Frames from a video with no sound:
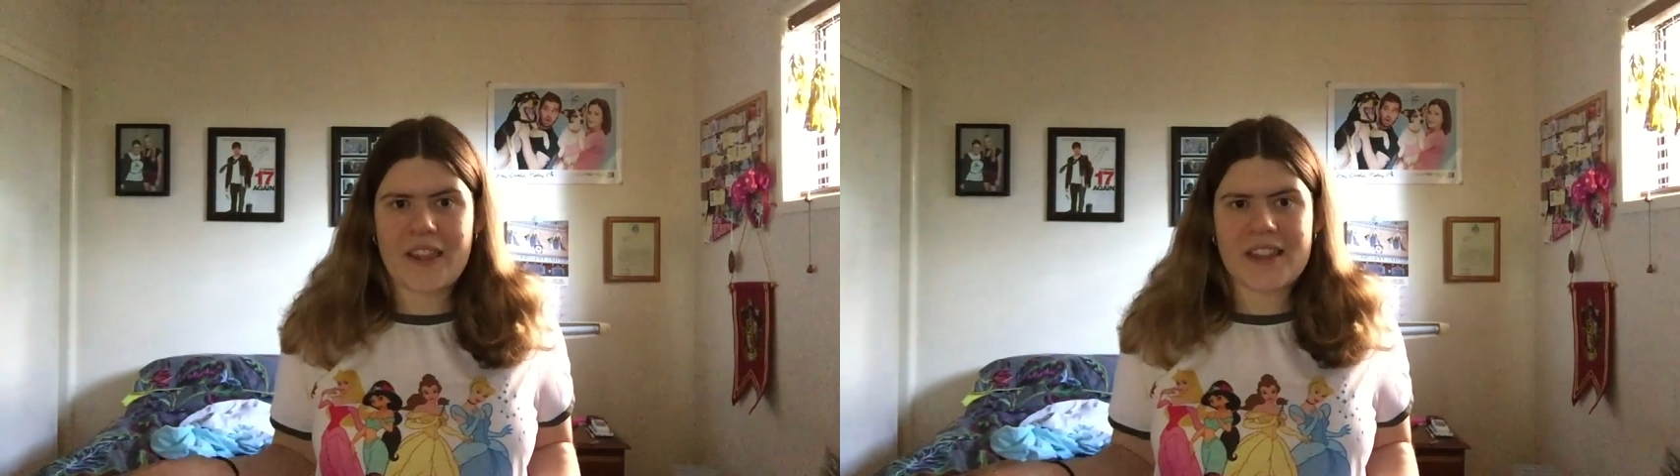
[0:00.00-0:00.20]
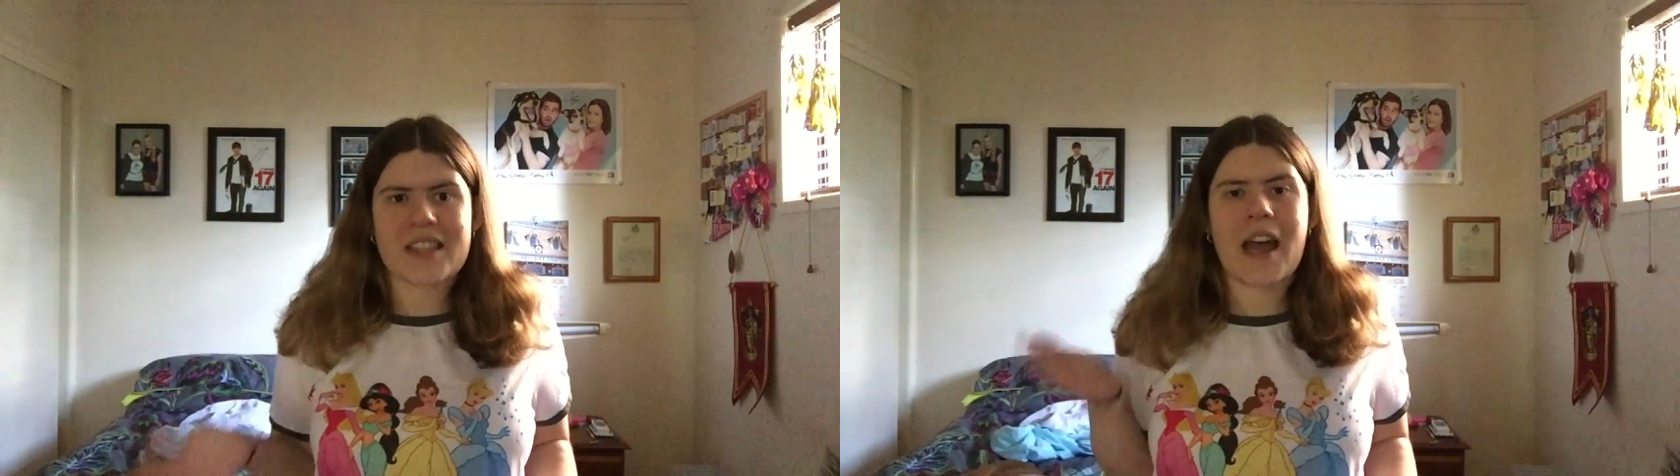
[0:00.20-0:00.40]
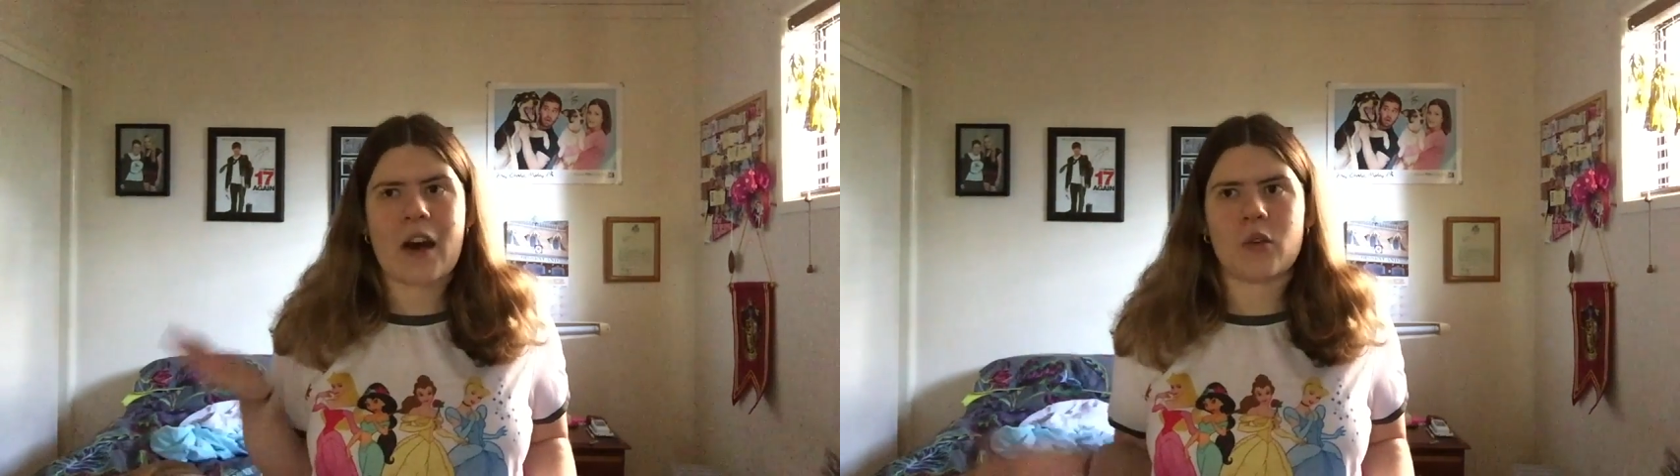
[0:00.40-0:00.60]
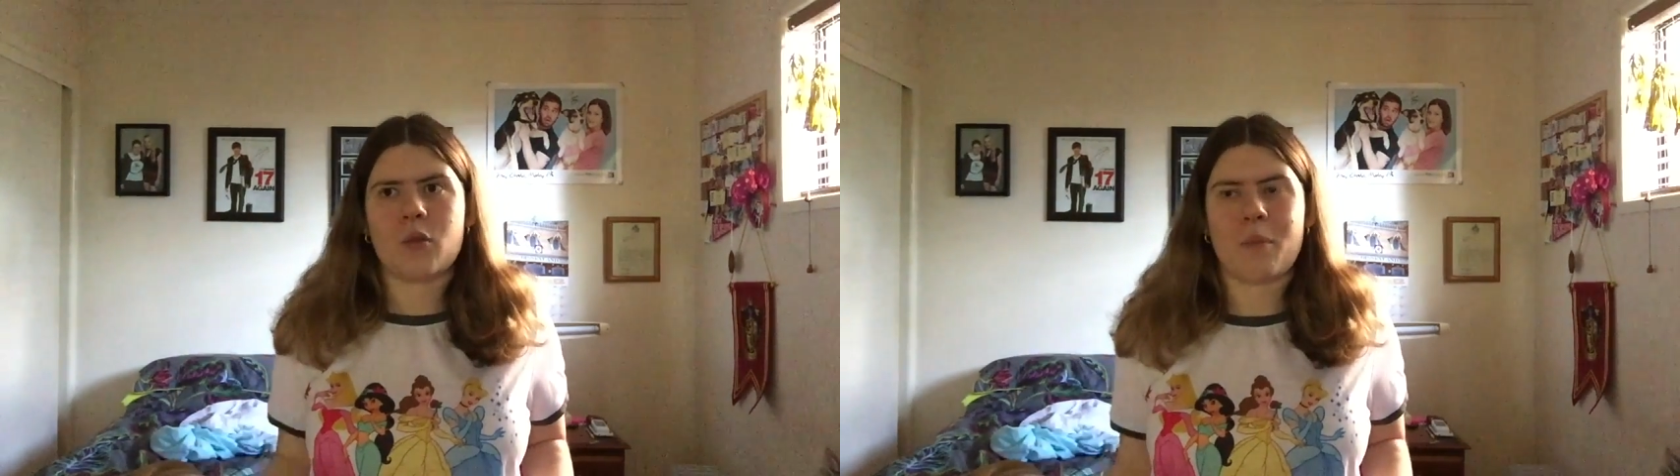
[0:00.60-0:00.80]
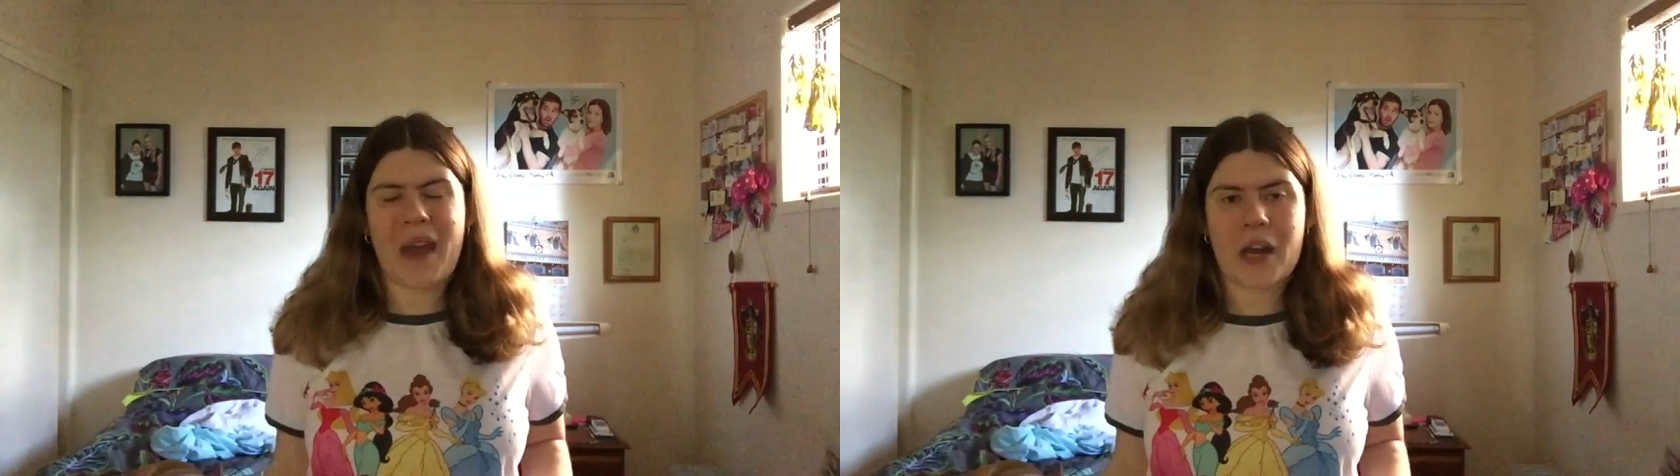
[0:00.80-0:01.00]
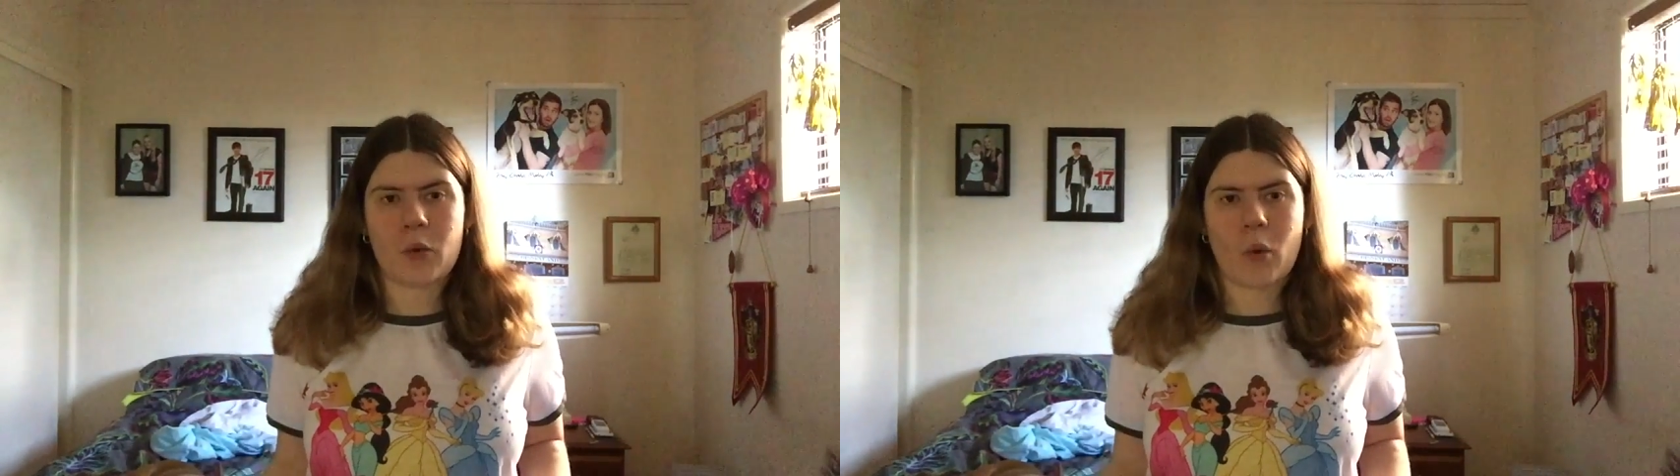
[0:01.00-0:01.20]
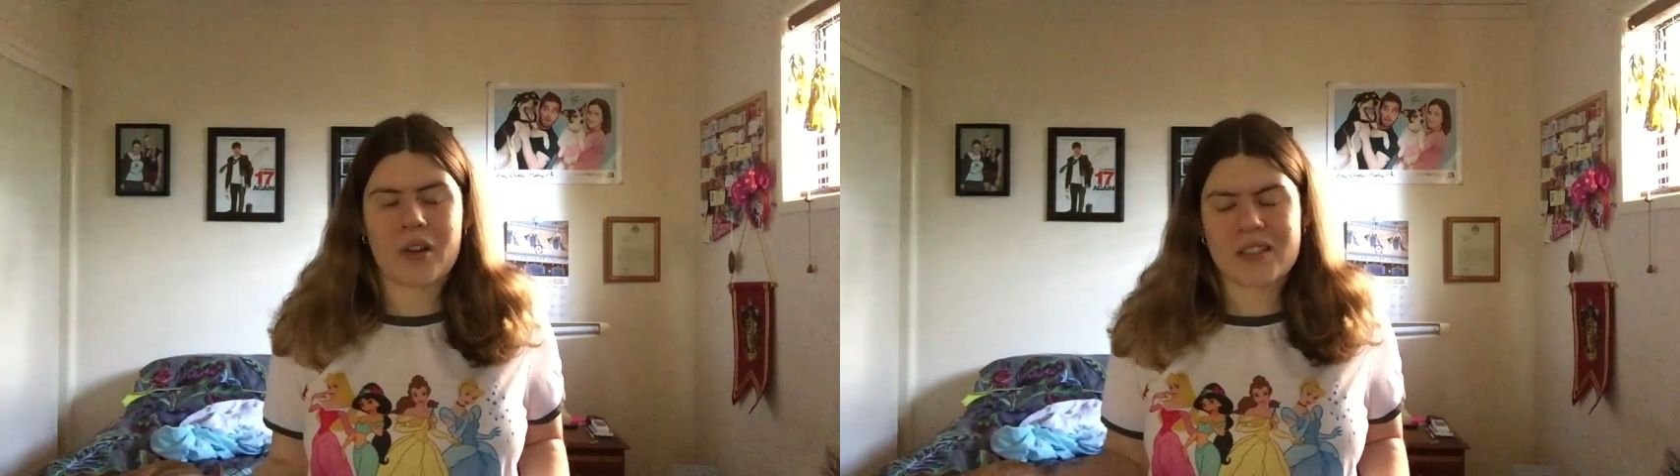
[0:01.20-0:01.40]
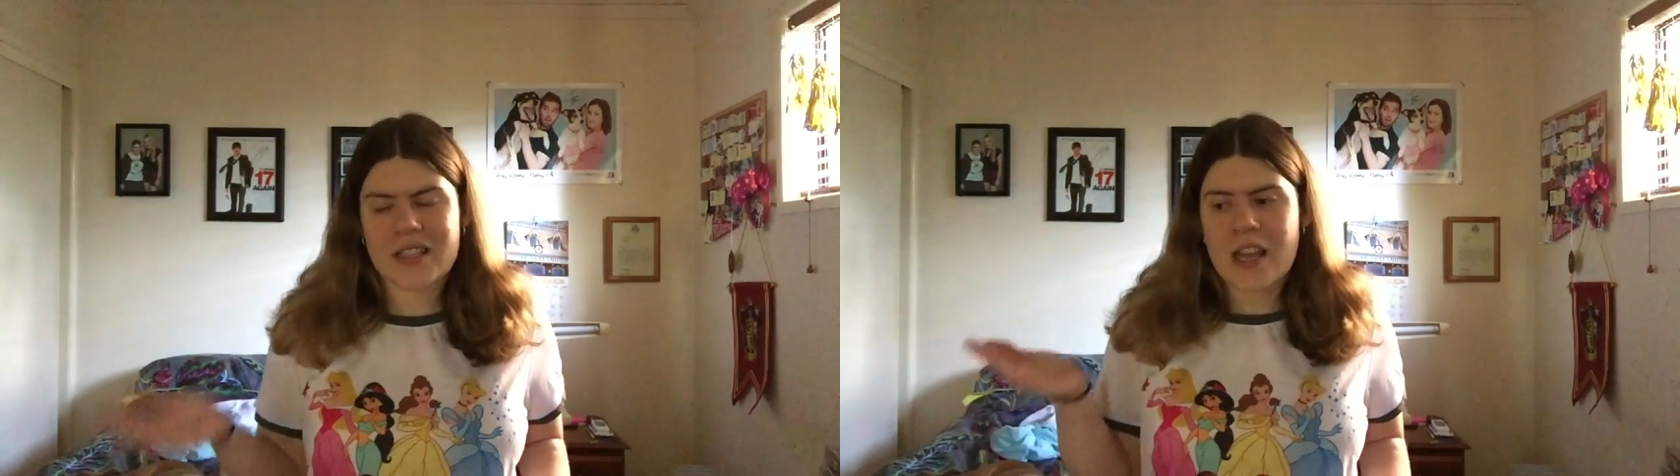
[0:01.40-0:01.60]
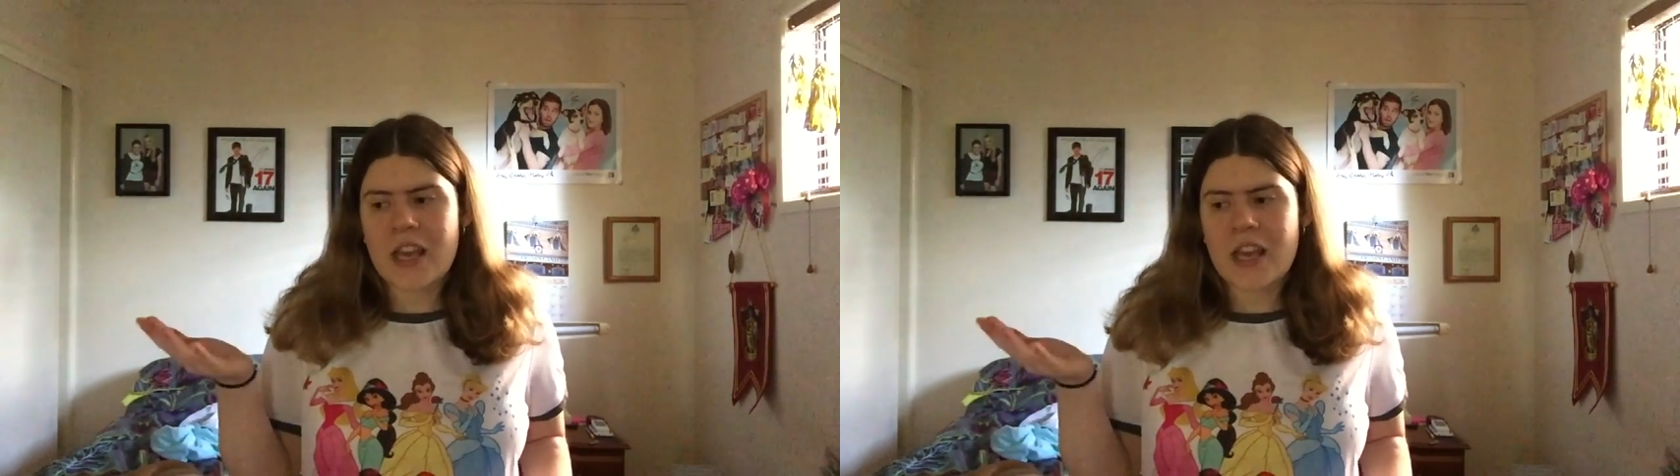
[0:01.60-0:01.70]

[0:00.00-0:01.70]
That's how bad it was.